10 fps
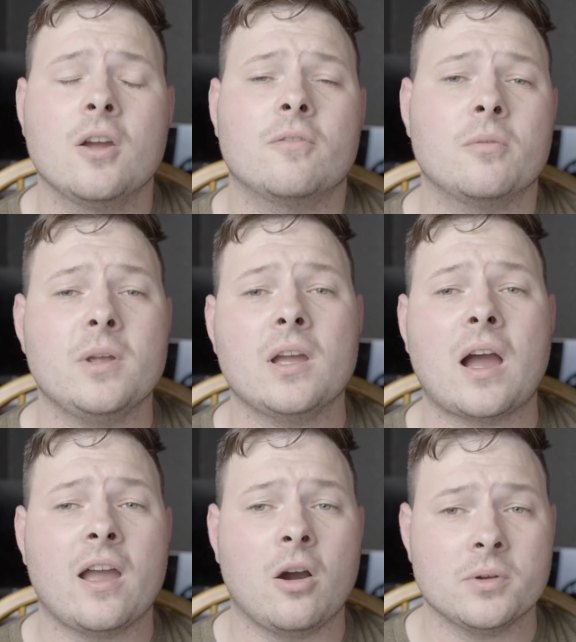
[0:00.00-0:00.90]
For me,
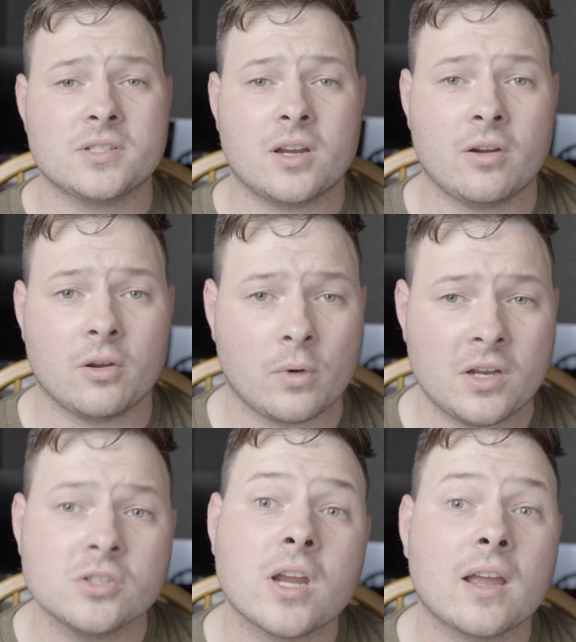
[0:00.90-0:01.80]
I always carry a
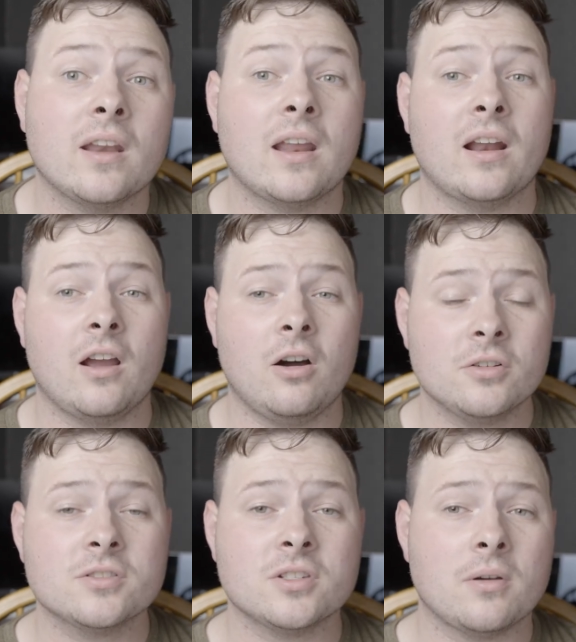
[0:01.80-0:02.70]
rain jacket, and I
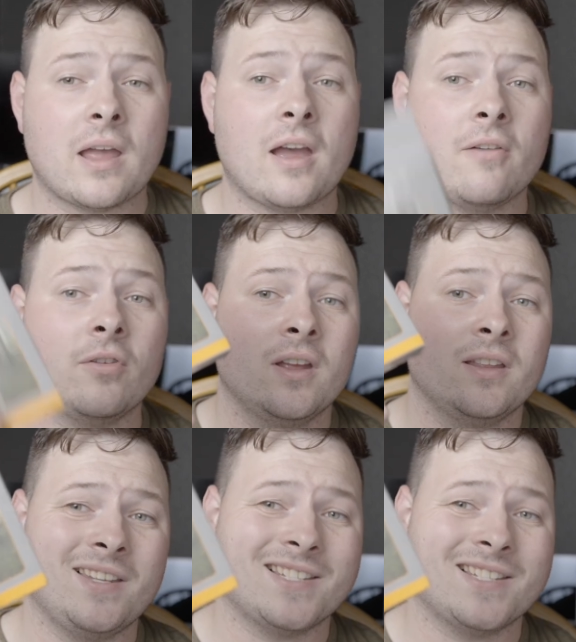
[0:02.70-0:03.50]
also have these